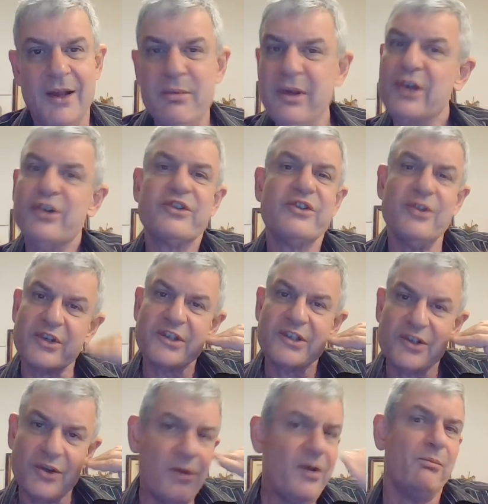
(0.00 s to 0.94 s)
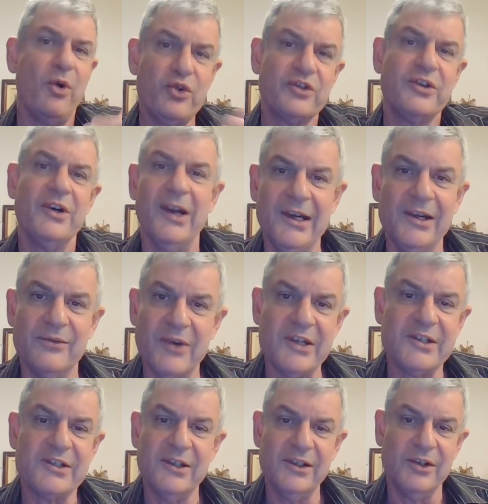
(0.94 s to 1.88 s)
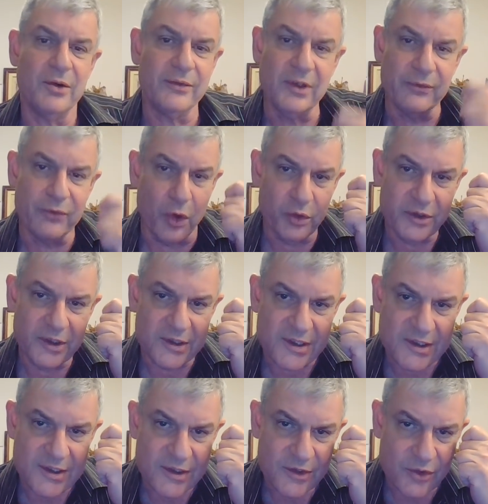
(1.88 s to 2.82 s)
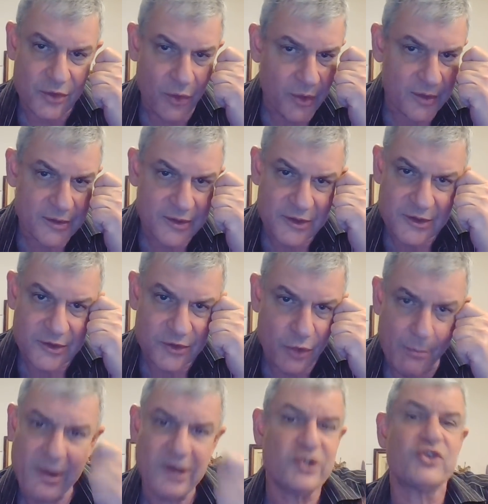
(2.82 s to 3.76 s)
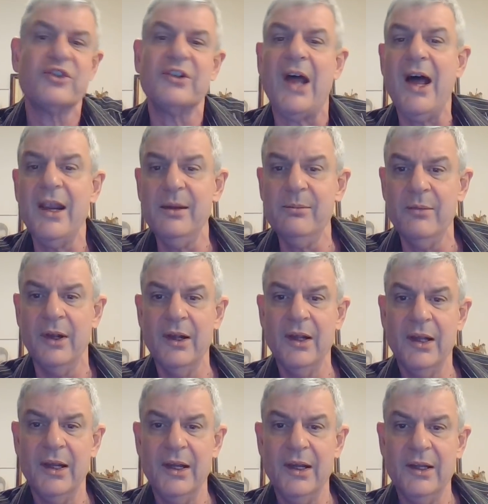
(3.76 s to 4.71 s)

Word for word: because you're so emotionally invested, you've devoted so much time